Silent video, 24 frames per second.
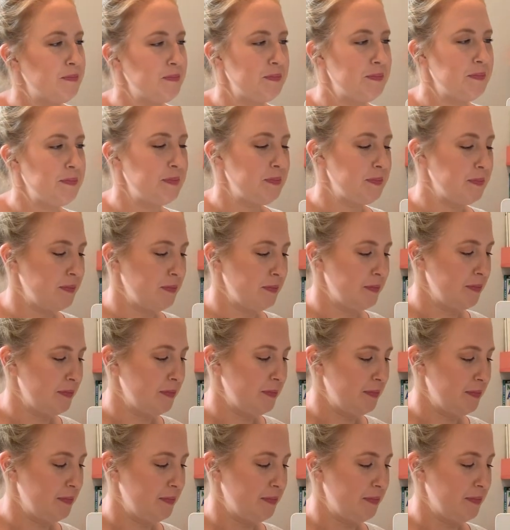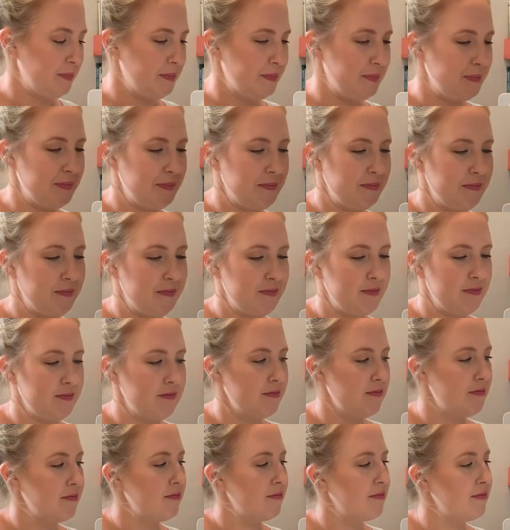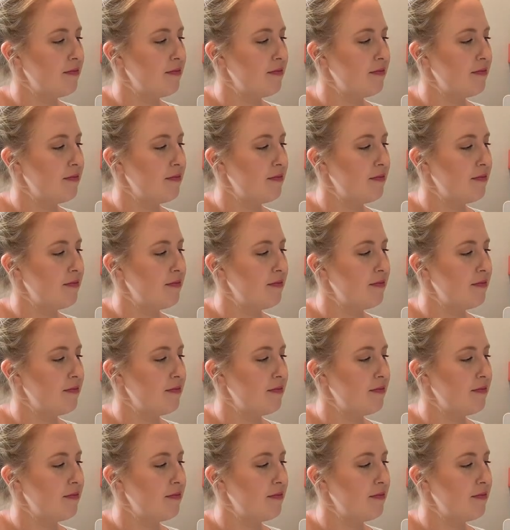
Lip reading: (no one is talking)